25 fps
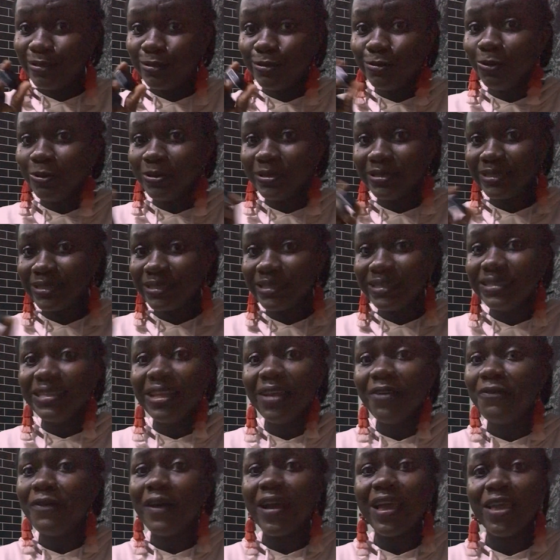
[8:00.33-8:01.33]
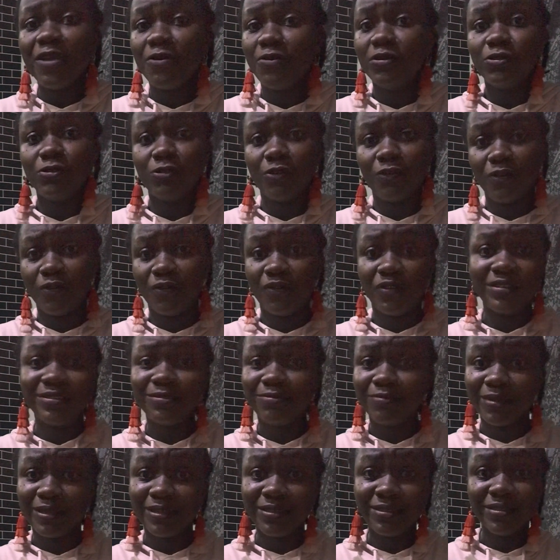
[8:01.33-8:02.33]
It's never a waste of
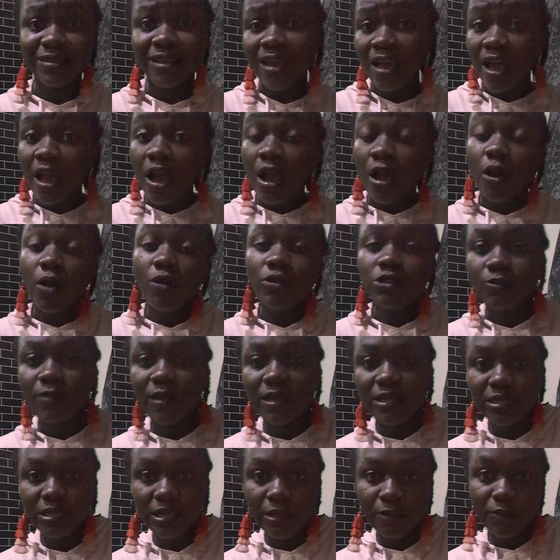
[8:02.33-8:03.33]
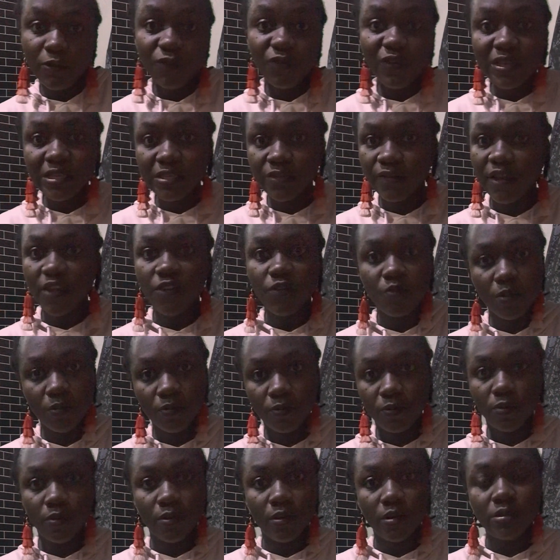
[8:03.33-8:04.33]
investment. Come to my DM, the first
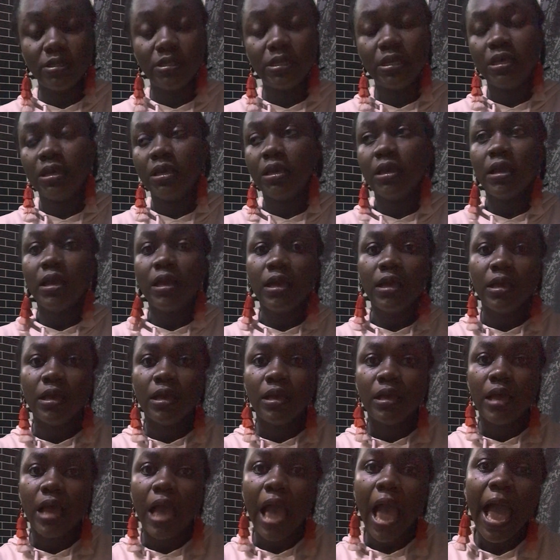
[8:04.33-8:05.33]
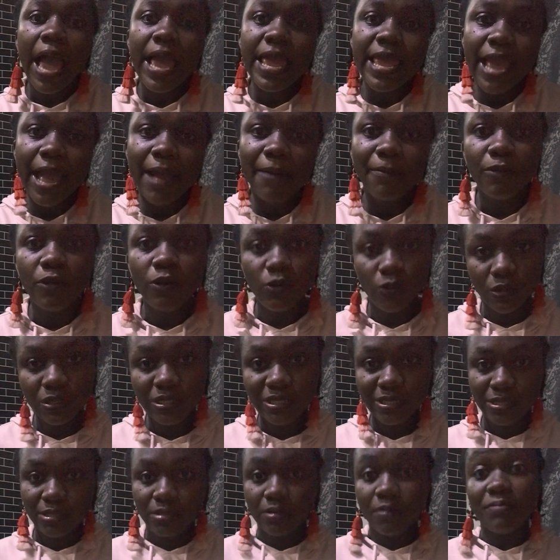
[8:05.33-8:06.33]
5 people. See, I am
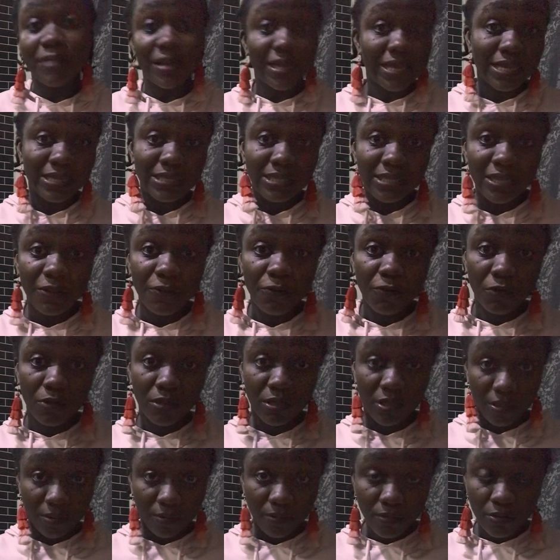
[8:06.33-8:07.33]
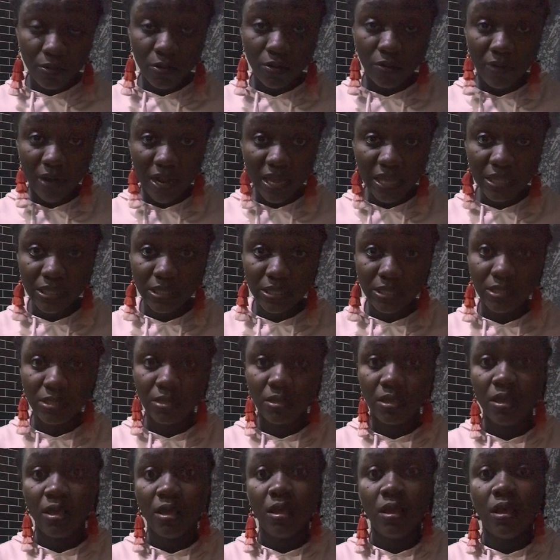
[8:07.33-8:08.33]
not marketing it for them, right?
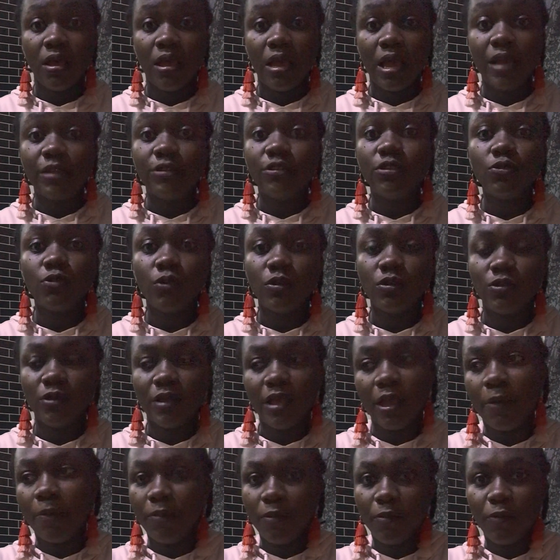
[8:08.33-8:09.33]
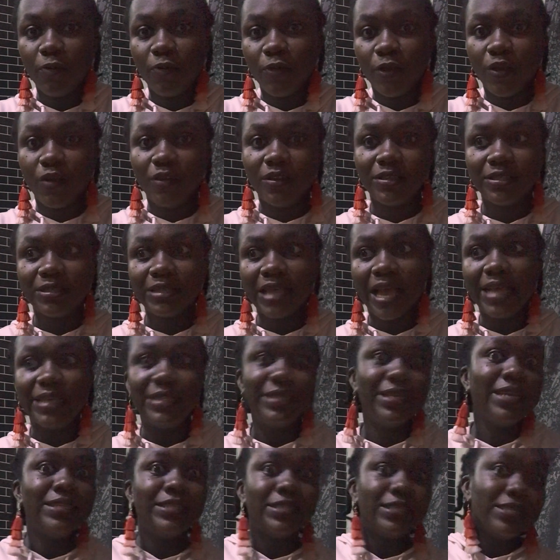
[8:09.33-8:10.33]
I just want to help people, because
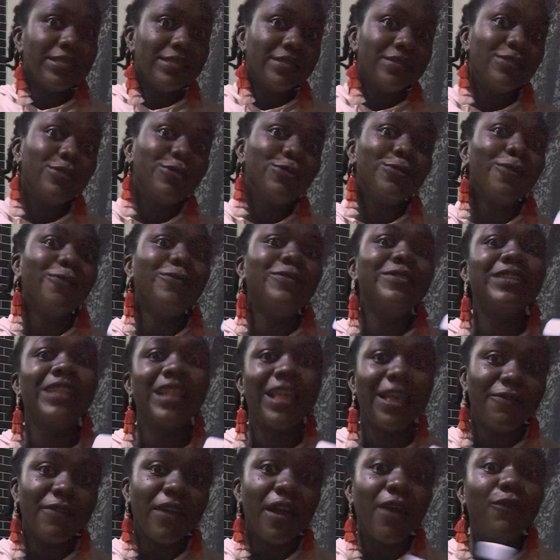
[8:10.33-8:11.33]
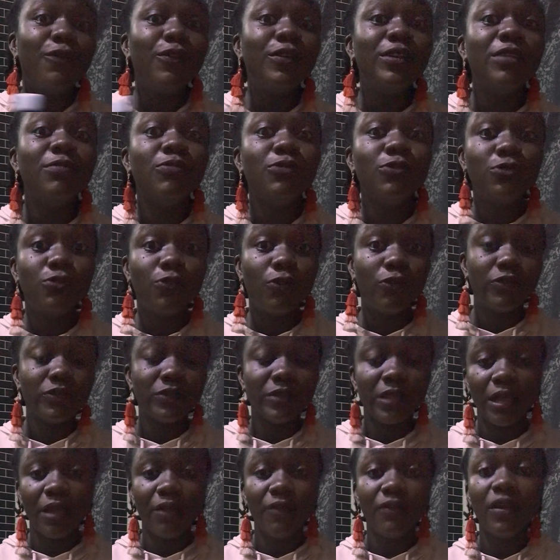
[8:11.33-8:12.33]
I said soft life, affordable
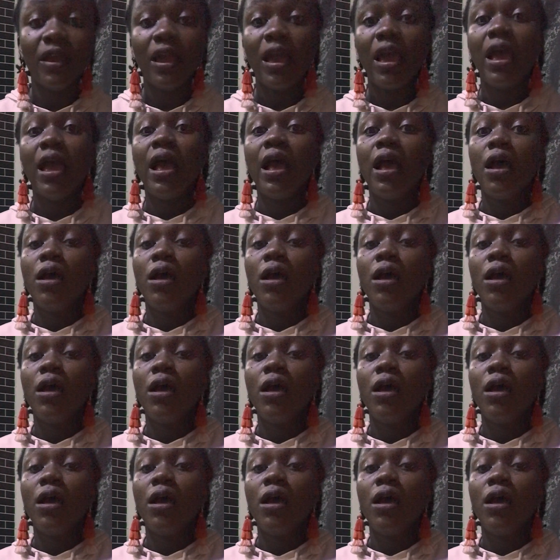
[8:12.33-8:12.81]
soft life.